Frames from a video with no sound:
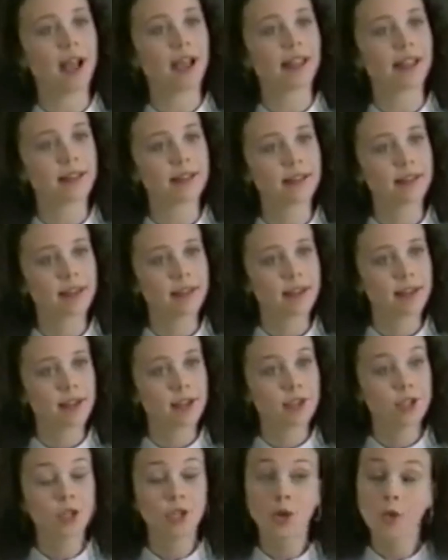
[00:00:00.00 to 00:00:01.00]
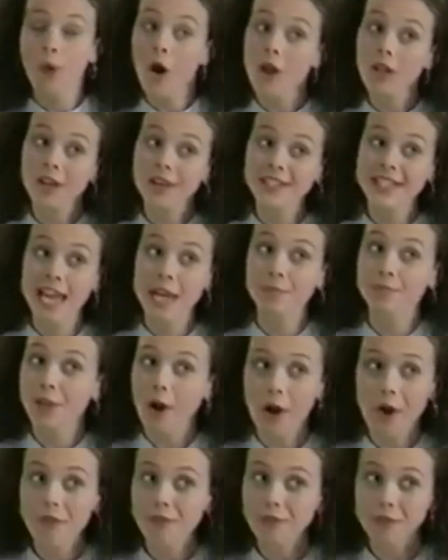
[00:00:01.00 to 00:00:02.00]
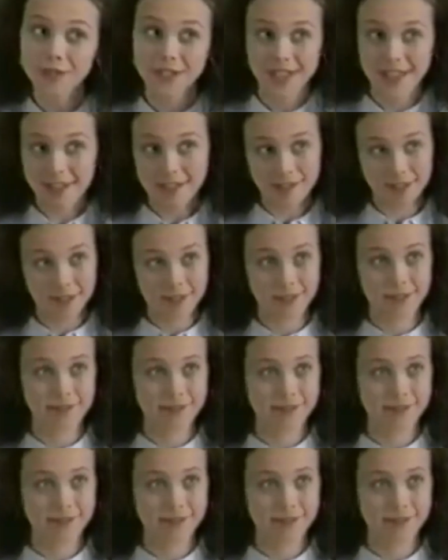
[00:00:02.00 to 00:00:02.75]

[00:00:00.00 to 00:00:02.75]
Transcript: well, you can. I'm just letting you know.